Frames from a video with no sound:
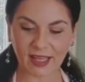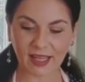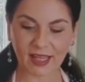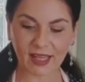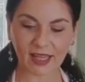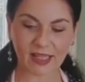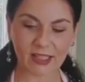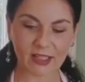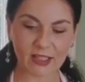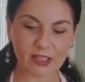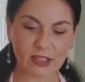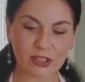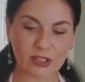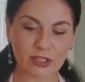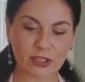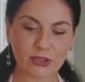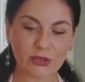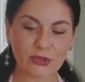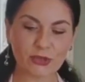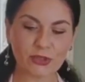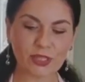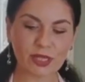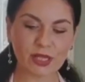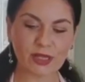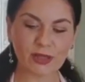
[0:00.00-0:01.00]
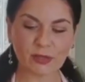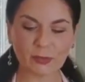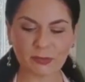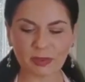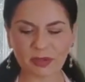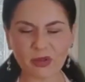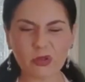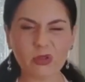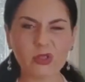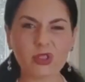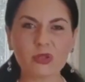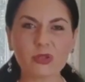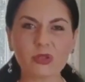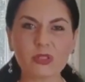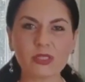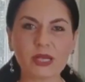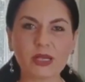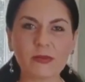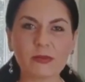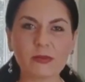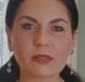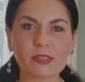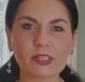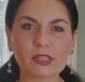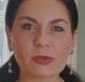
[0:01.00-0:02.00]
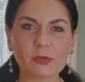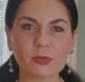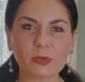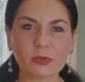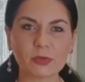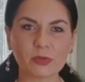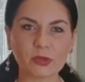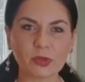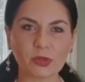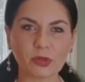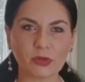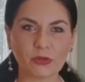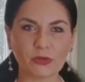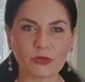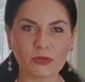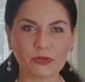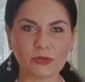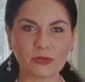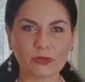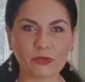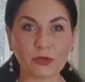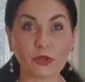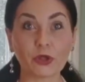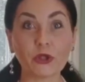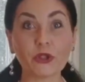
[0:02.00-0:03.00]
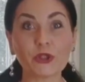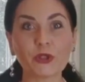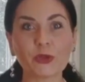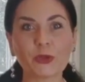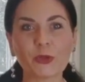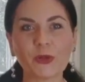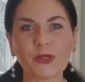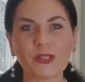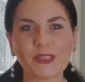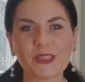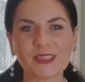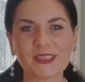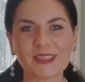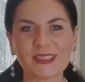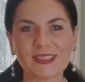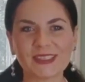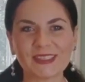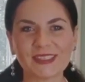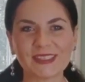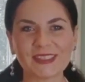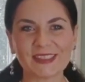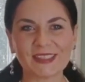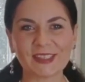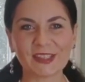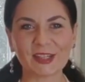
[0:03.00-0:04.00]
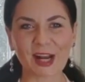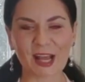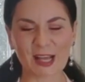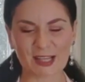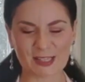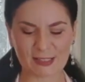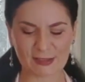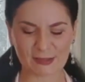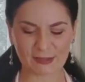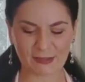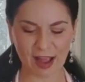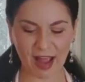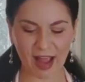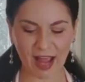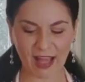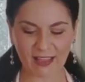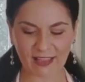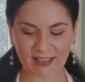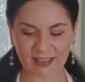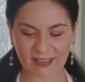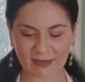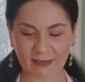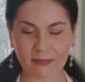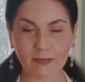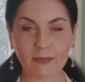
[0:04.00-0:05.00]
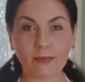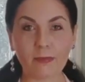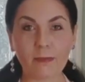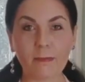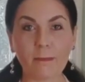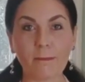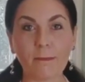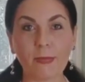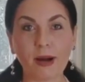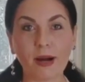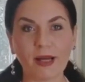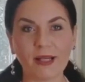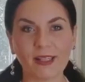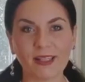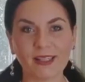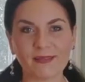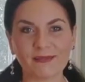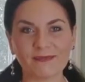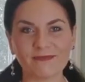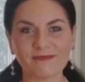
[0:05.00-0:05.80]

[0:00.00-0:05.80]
and about 2 tablespoons of good quality grass-fed butter.